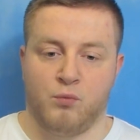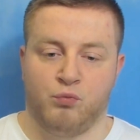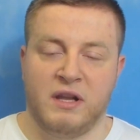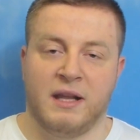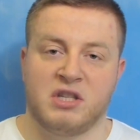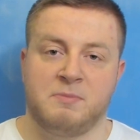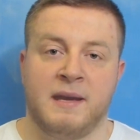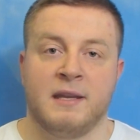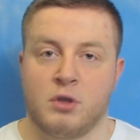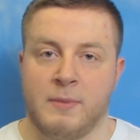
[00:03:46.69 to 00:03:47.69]
realistically
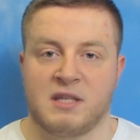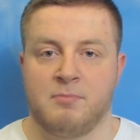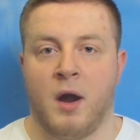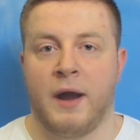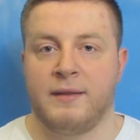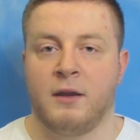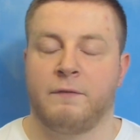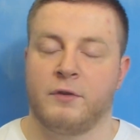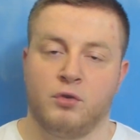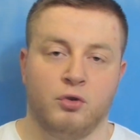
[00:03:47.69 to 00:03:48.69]
speaking, it's going to be a smart idea
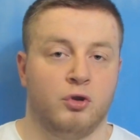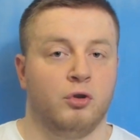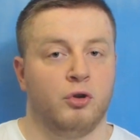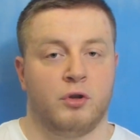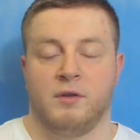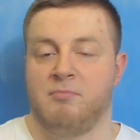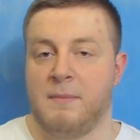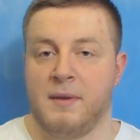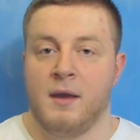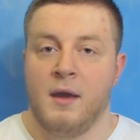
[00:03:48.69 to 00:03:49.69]
for you to look to
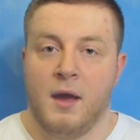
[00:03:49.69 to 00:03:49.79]
maybe